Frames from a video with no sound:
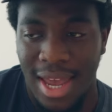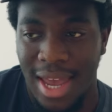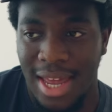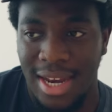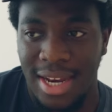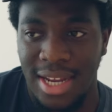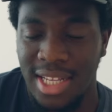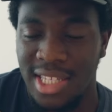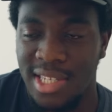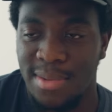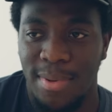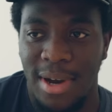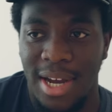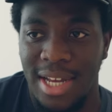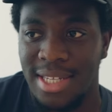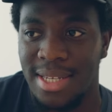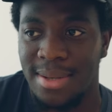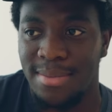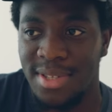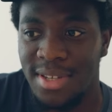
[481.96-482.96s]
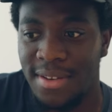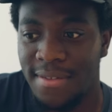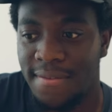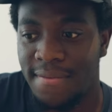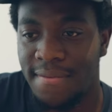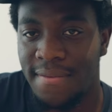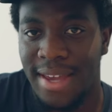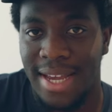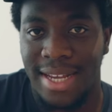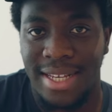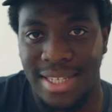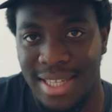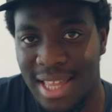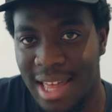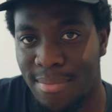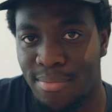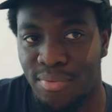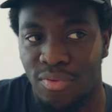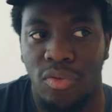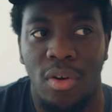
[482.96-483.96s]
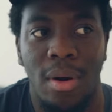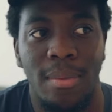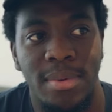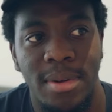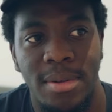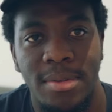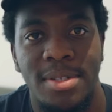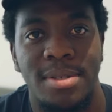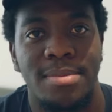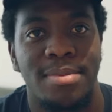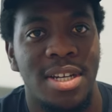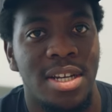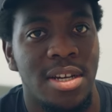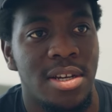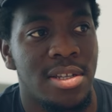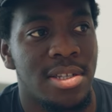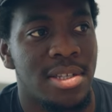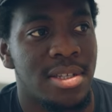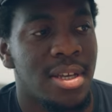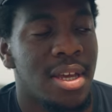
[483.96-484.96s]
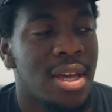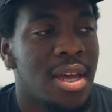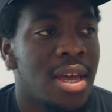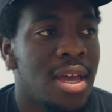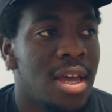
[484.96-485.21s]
And it inspires him to fix their problems because